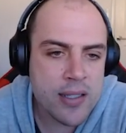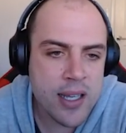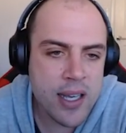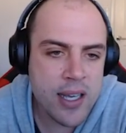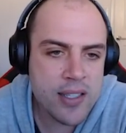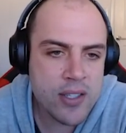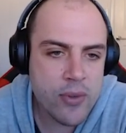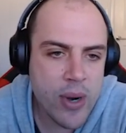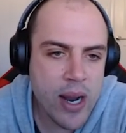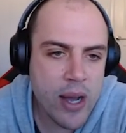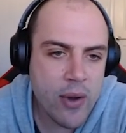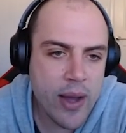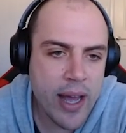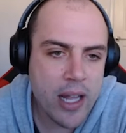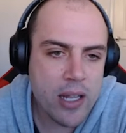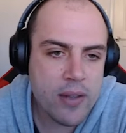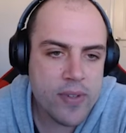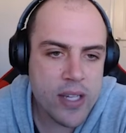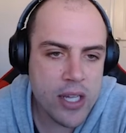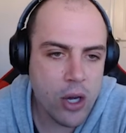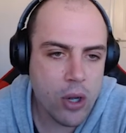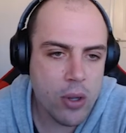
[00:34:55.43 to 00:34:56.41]
These are our
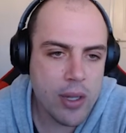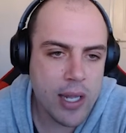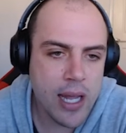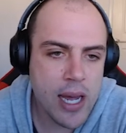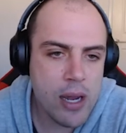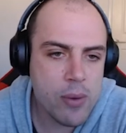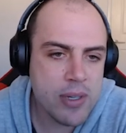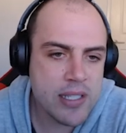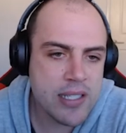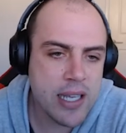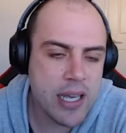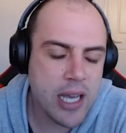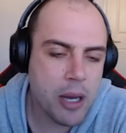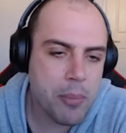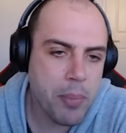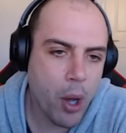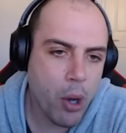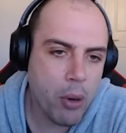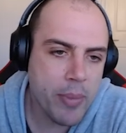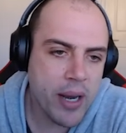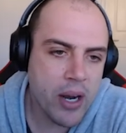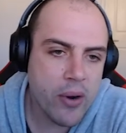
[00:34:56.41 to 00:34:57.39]
alveoli. We're seeing our
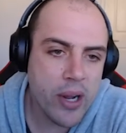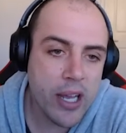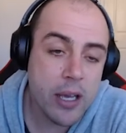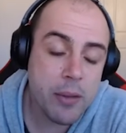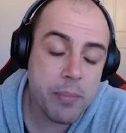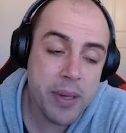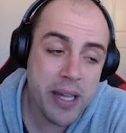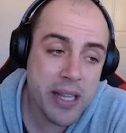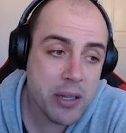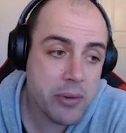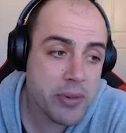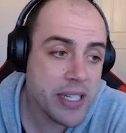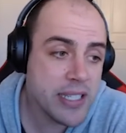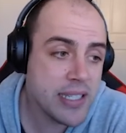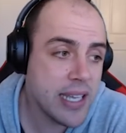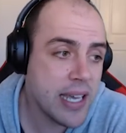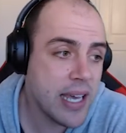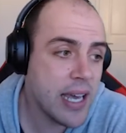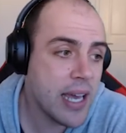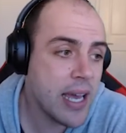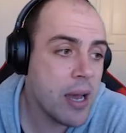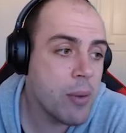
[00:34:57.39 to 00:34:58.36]
pulmonary capillaries
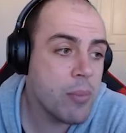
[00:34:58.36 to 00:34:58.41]
here,